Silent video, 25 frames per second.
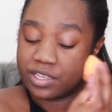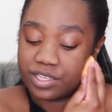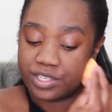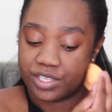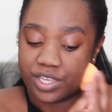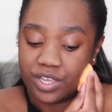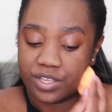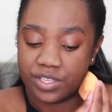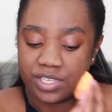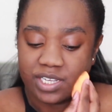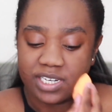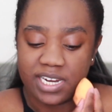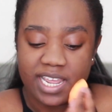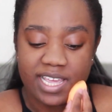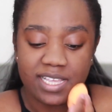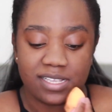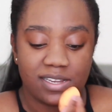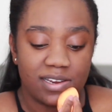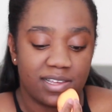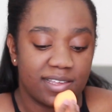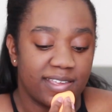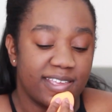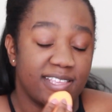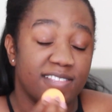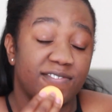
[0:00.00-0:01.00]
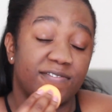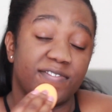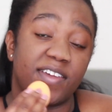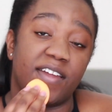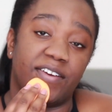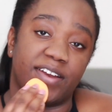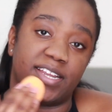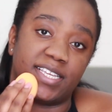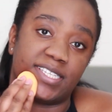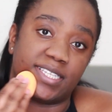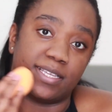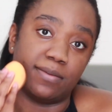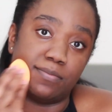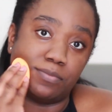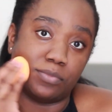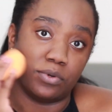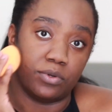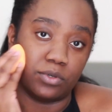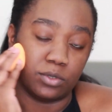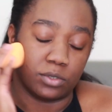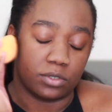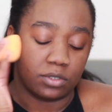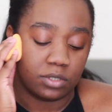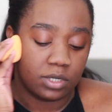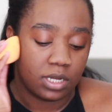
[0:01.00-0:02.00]
So today's look is very
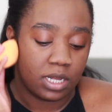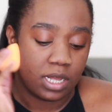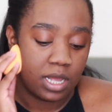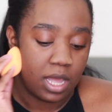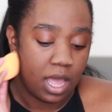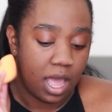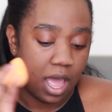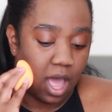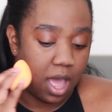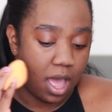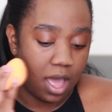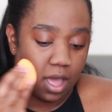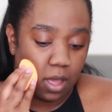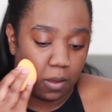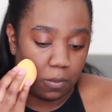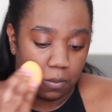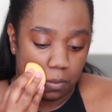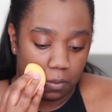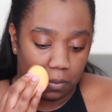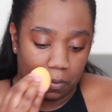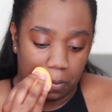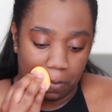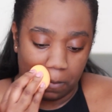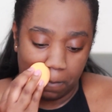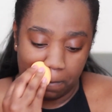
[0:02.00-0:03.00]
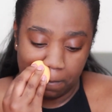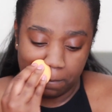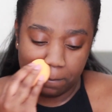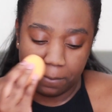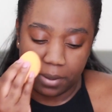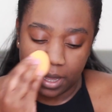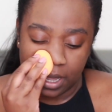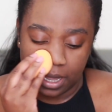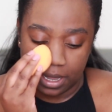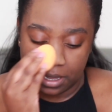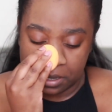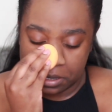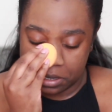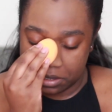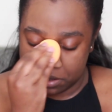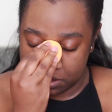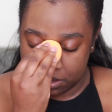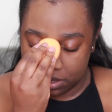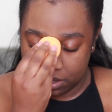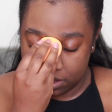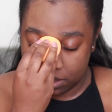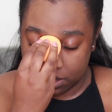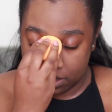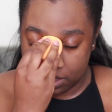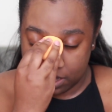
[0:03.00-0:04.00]
simple, but
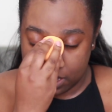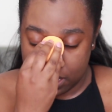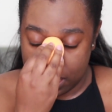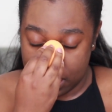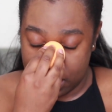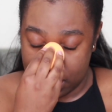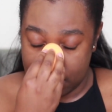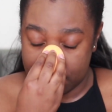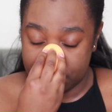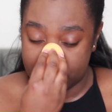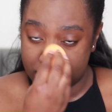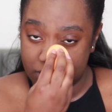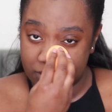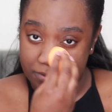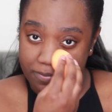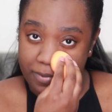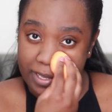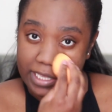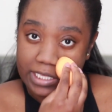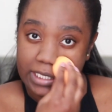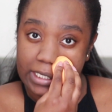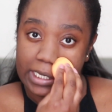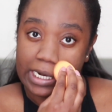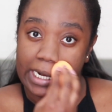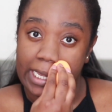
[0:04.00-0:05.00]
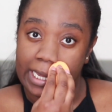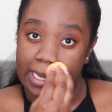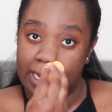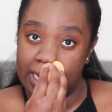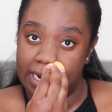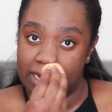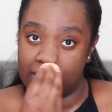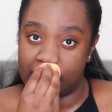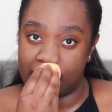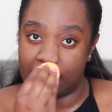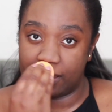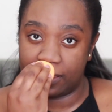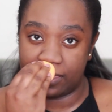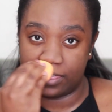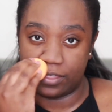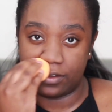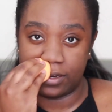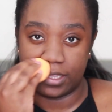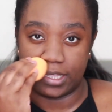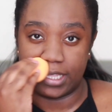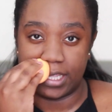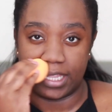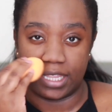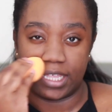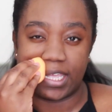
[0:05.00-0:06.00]
I'm just basically going to go
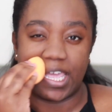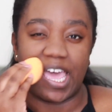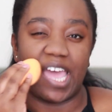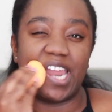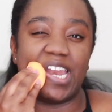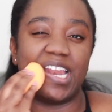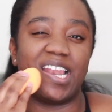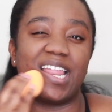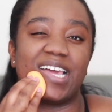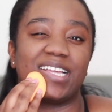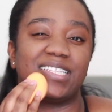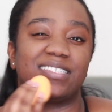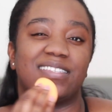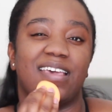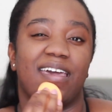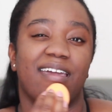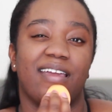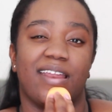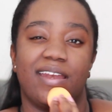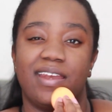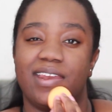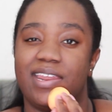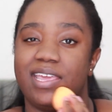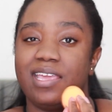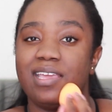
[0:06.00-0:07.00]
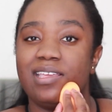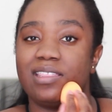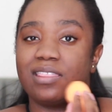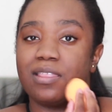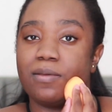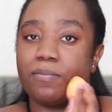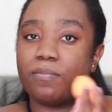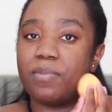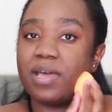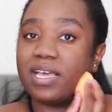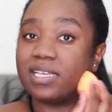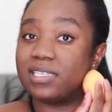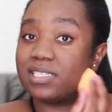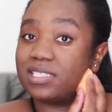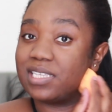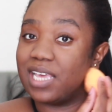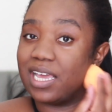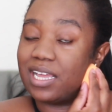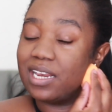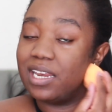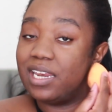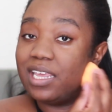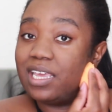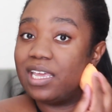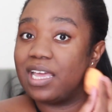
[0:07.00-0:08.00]
through the kind of like technique, the best
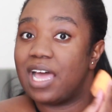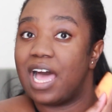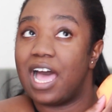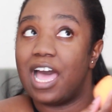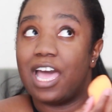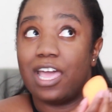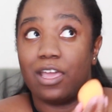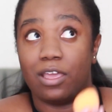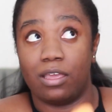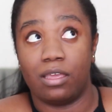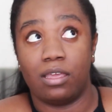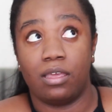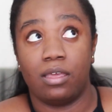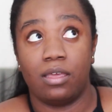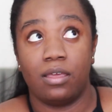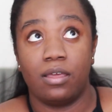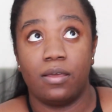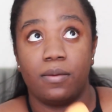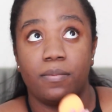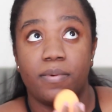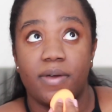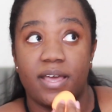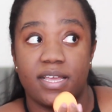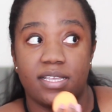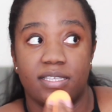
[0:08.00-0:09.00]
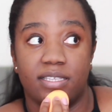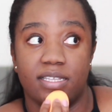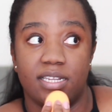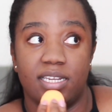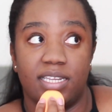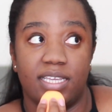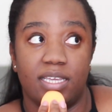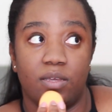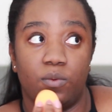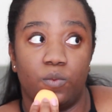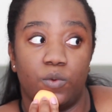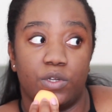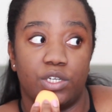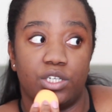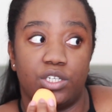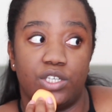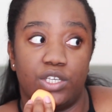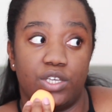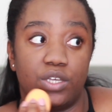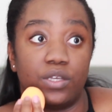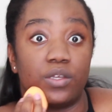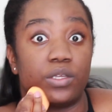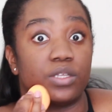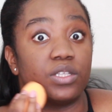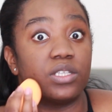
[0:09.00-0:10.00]
technique I personally would
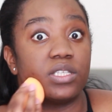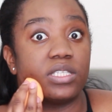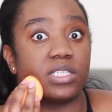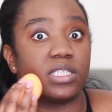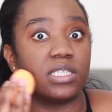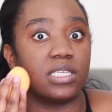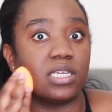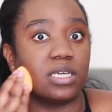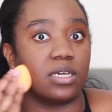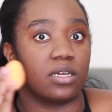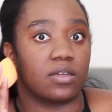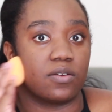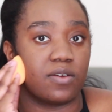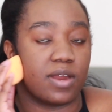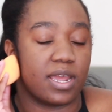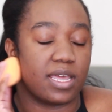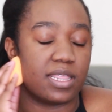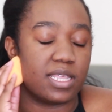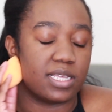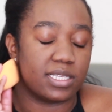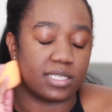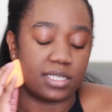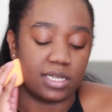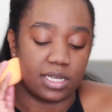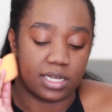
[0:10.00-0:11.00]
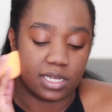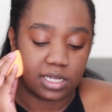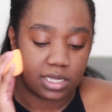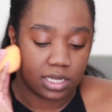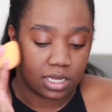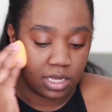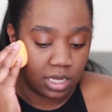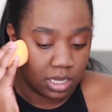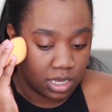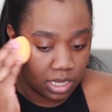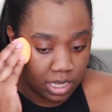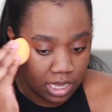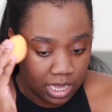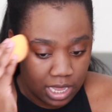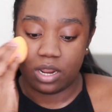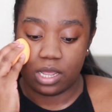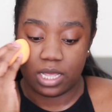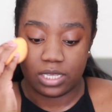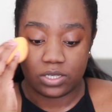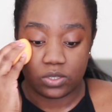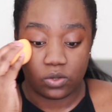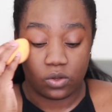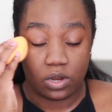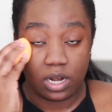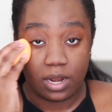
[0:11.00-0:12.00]
use to create this look.
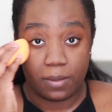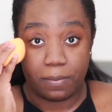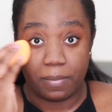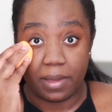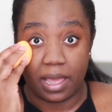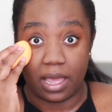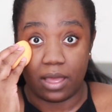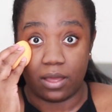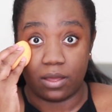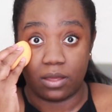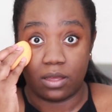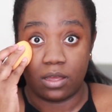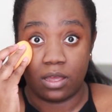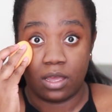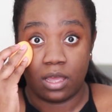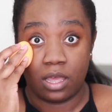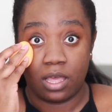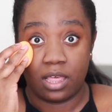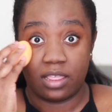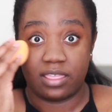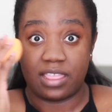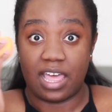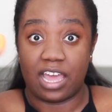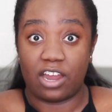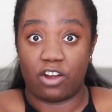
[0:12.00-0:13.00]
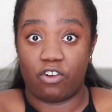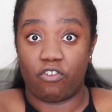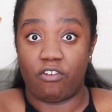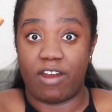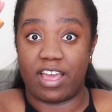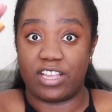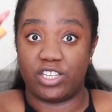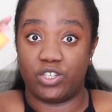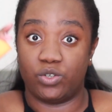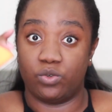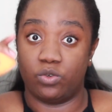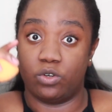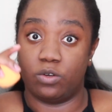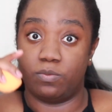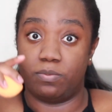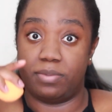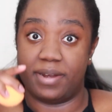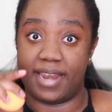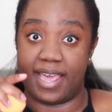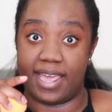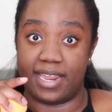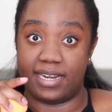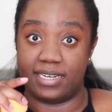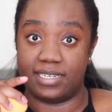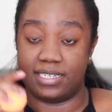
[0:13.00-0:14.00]
It's all about that gradual
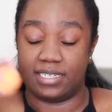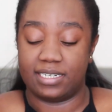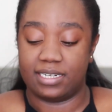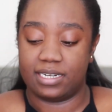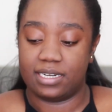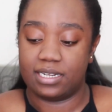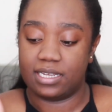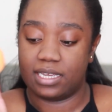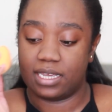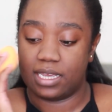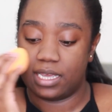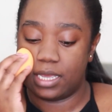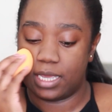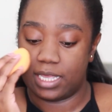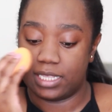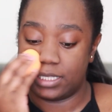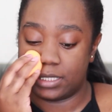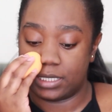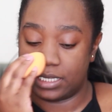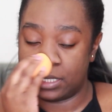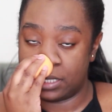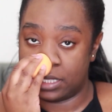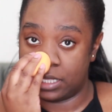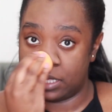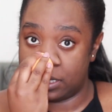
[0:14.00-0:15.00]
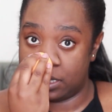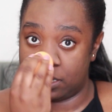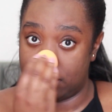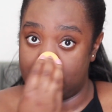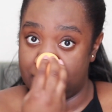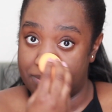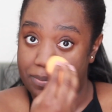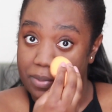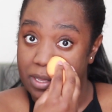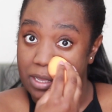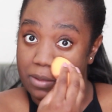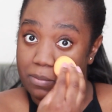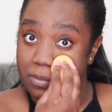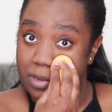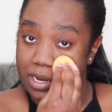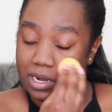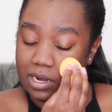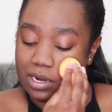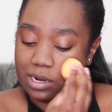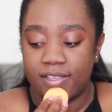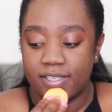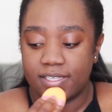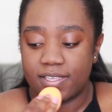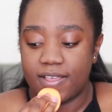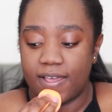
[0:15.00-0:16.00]
blend into the
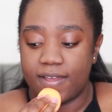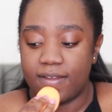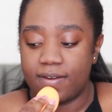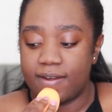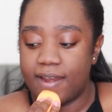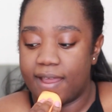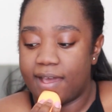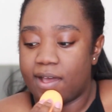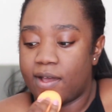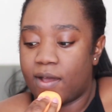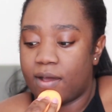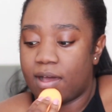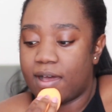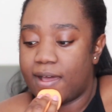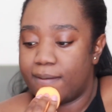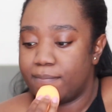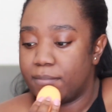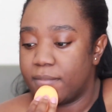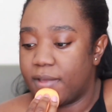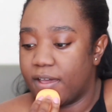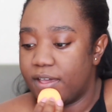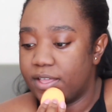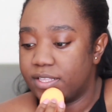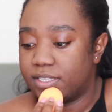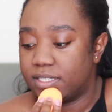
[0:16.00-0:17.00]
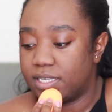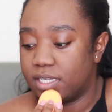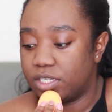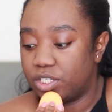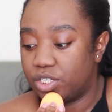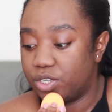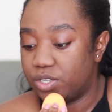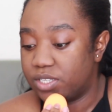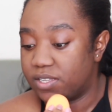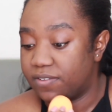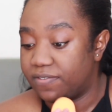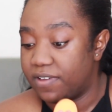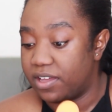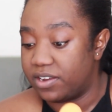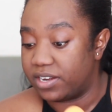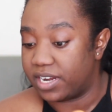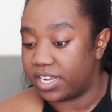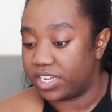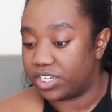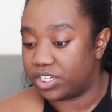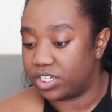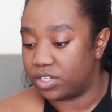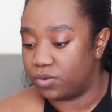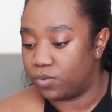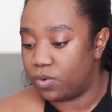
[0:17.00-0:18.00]
pigment. So now I'm going to choose a
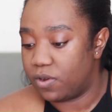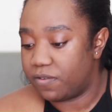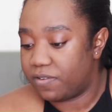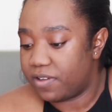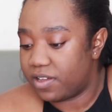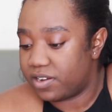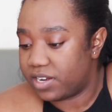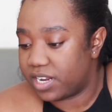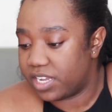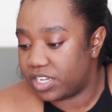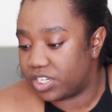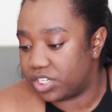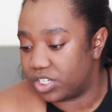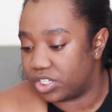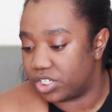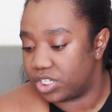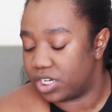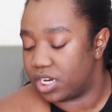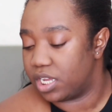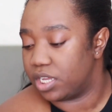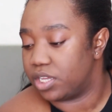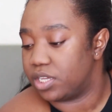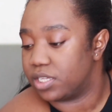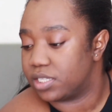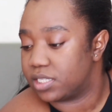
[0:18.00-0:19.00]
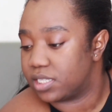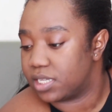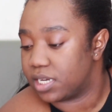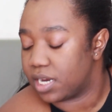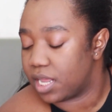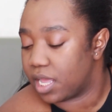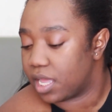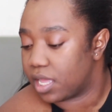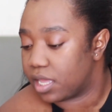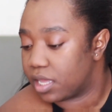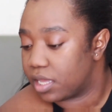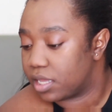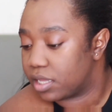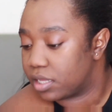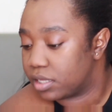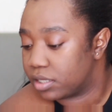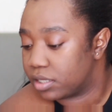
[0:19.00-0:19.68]
foundation. What foundation should I use today?